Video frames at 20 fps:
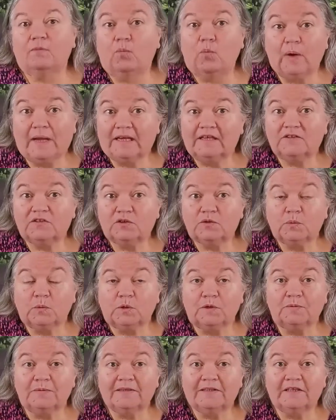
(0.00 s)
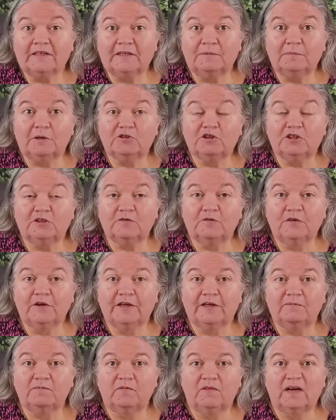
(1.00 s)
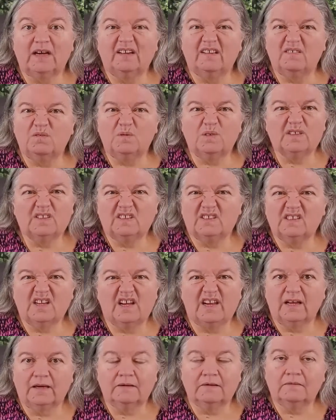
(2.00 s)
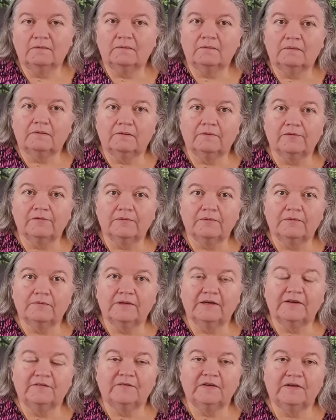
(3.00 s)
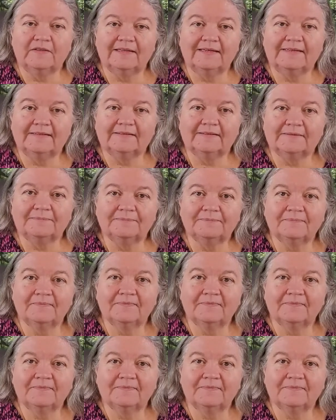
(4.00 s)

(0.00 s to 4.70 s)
ways to work with the Emotional Freedom Vial, and we'll just kind of roll through the different things.